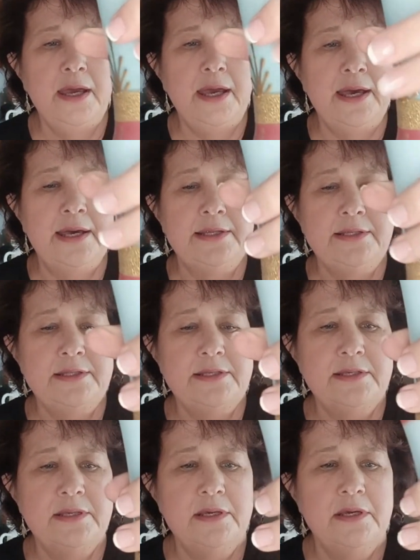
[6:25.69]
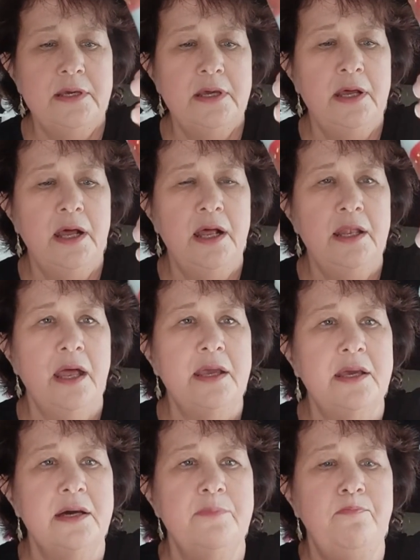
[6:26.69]
And
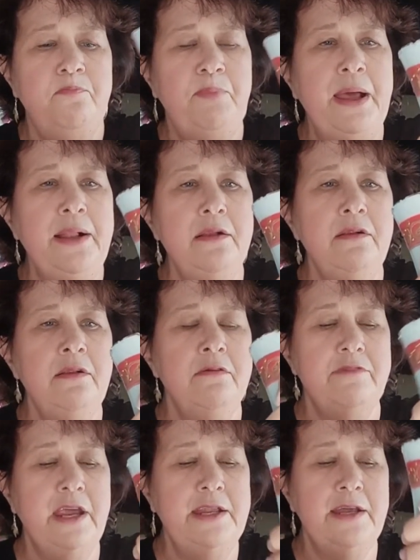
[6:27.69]
like a pale red. I